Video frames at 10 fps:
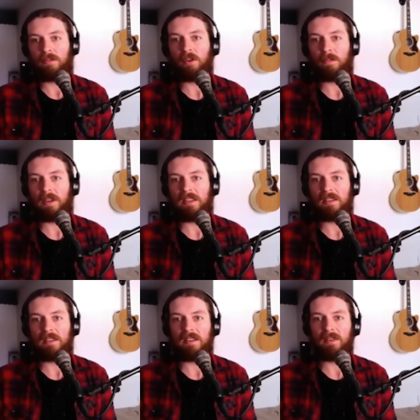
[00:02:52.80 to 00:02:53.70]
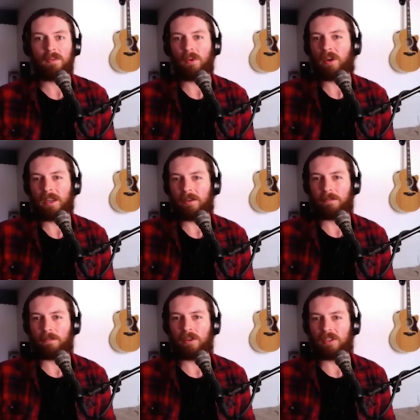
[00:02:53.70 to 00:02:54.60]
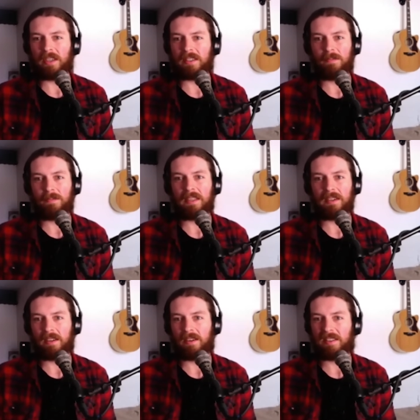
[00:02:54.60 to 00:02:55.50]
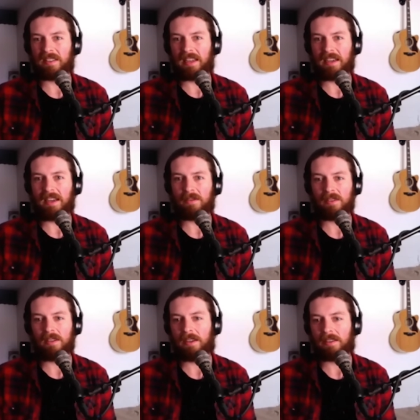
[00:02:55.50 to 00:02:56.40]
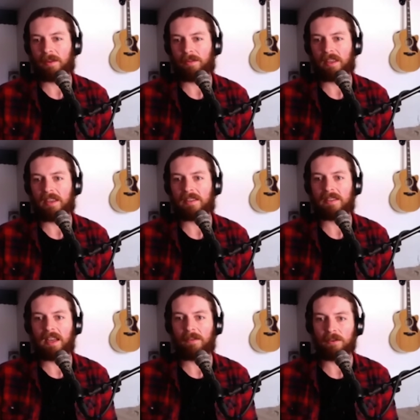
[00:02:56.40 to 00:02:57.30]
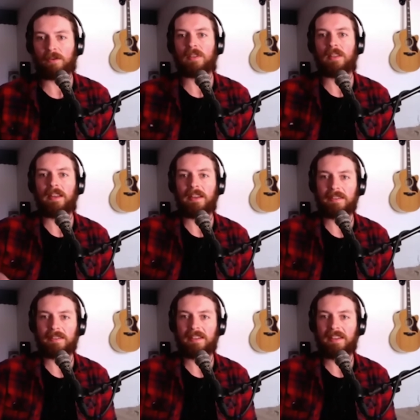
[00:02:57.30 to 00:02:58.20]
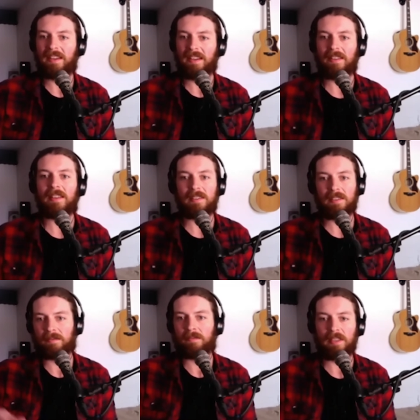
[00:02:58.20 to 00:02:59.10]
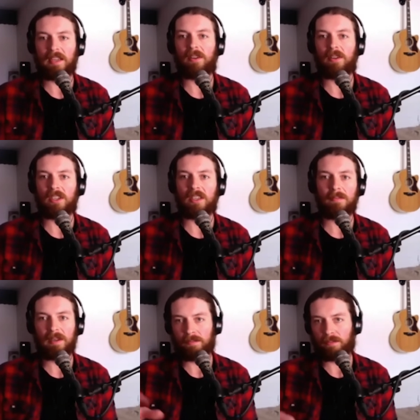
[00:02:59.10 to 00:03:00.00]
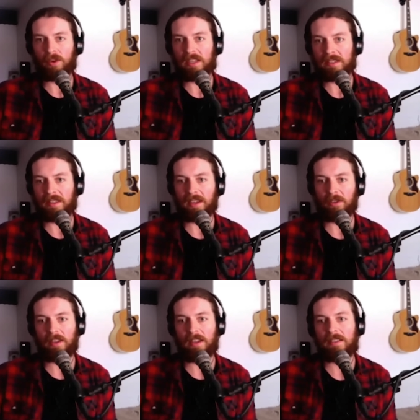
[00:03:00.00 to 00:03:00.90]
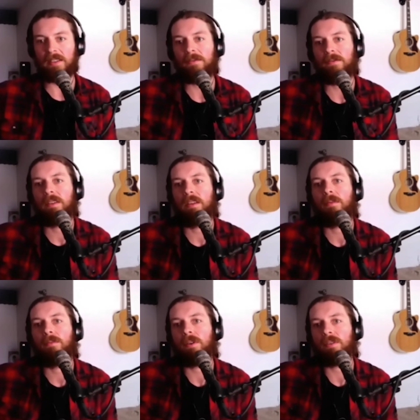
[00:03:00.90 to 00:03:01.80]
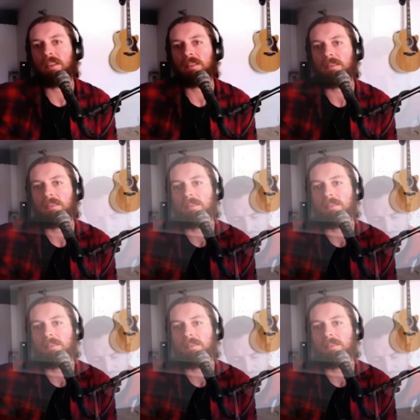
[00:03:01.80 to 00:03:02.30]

your opinion, what kind of projects have been kind of the standouts in the last couple of years that have utilized this technology and been brought into that creative process?